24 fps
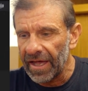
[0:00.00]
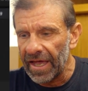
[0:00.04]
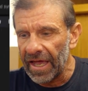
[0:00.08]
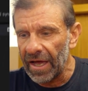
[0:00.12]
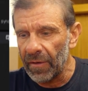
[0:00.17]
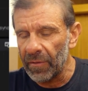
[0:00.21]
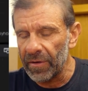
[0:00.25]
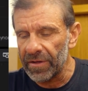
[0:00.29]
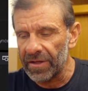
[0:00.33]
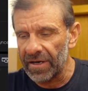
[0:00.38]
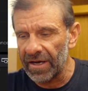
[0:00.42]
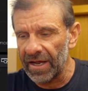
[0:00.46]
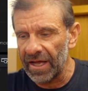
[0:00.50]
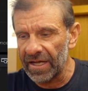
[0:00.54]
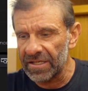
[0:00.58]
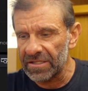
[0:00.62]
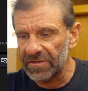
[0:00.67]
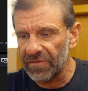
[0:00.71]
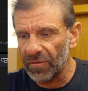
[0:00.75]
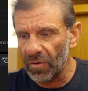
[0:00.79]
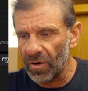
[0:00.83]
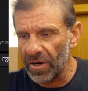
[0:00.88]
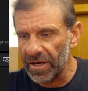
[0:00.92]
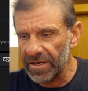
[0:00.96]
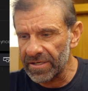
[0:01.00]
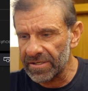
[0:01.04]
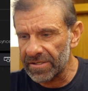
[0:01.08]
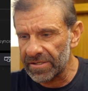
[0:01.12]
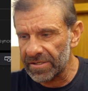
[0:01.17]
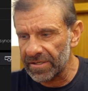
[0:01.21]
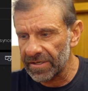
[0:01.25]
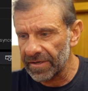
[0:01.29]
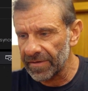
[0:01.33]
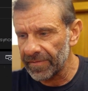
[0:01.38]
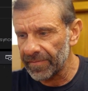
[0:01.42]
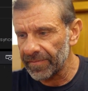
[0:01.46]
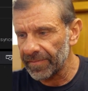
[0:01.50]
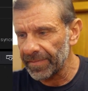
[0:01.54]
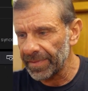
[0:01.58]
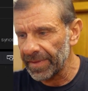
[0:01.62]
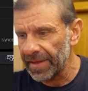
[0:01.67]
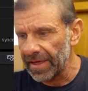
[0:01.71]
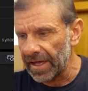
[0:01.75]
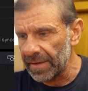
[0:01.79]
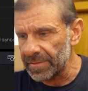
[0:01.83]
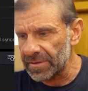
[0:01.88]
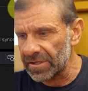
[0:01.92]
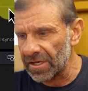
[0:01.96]
And with Enhanced Voice,
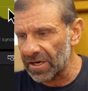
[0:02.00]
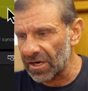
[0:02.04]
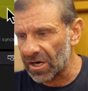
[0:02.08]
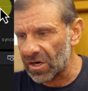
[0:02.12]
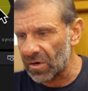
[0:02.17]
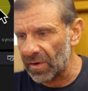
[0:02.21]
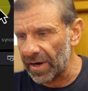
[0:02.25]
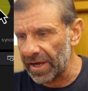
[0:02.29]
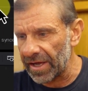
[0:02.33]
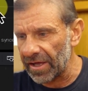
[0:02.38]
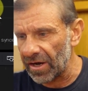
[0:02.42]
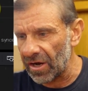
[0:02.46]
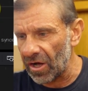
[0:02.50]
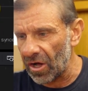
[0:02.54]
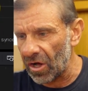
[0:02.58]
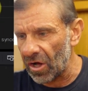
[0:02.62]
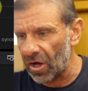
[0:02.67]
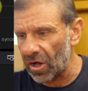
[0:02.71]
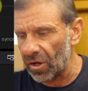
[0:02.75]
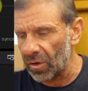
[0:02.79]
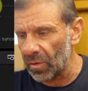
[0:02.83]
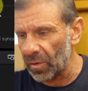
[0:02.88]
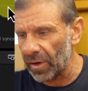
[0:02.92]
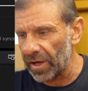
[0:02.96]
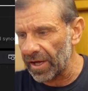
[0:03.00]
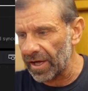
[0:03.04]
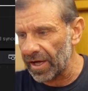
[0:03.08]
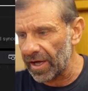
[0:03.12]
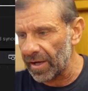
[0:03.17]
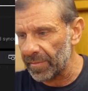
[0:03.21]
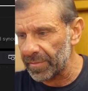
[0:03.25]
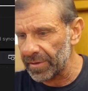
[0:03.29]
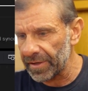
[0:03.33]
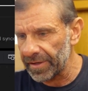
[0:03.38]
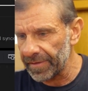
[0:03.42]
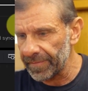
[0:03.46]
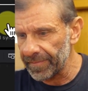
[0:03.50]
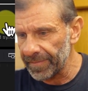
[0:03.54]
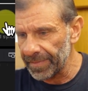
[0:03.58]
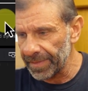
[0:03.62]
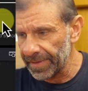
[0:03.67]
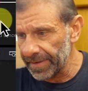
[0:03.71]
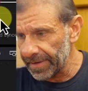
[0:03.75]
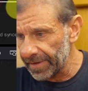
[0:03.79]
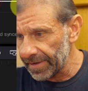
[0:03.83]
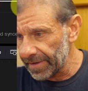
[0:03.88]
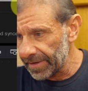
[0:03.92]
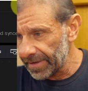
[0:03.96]
I'm just going to crank it all the way up.
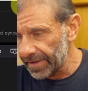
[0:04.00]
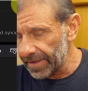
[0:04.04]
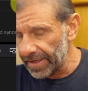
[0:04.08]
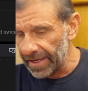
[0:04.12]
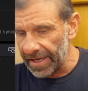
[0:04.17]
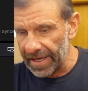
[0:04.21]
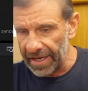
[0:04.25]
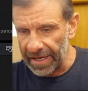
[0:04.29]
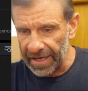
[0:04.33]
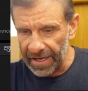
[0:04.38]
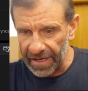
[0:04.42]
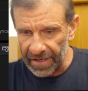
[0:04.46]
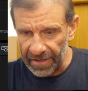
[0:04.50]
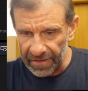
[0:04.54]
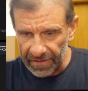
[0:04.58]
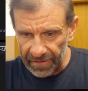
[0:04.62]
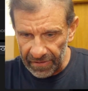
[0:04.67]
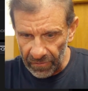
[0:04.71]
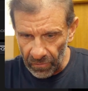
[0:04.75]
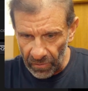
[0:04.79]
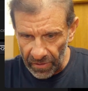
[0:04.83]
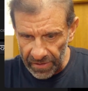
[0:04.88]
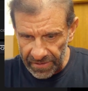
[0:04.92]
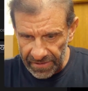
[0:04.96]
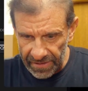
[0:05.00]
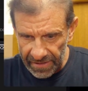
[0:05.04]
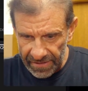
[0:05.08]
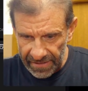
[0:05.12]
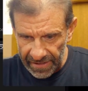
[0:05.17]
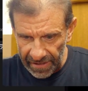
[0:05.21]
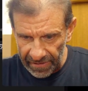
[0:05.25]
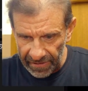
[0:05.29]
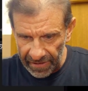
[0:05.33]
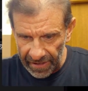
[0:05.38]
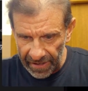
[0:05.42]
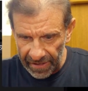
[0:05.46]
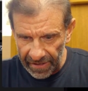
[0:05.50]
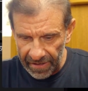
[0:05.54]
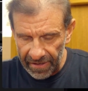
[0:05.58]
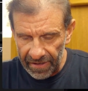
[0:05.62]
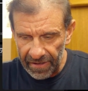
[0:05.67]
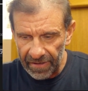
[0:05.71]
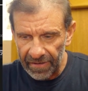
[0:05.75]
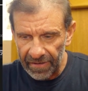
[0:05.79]
And what does this sound like?